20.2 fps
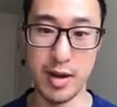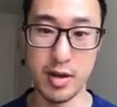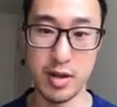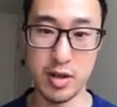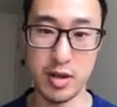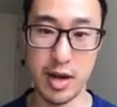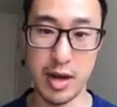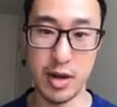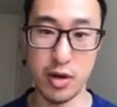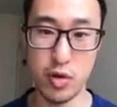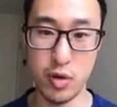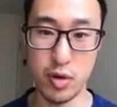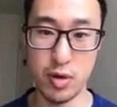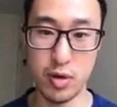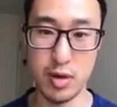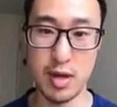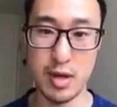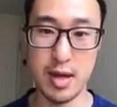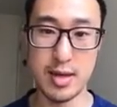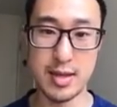So I knew
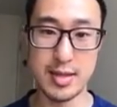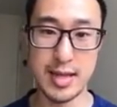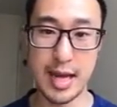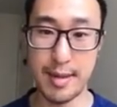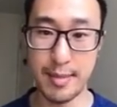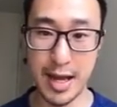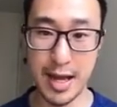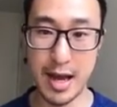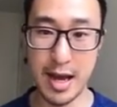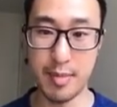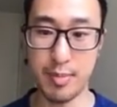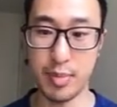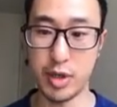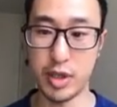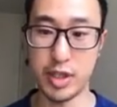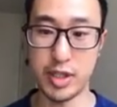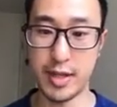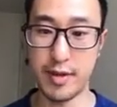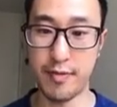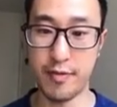same layout, but
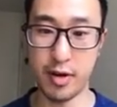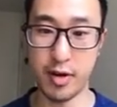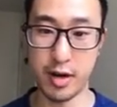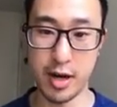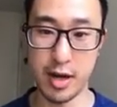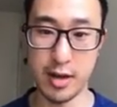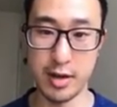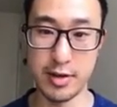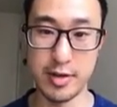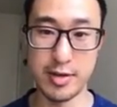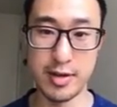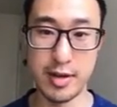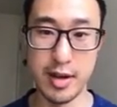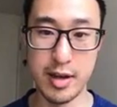just different colors.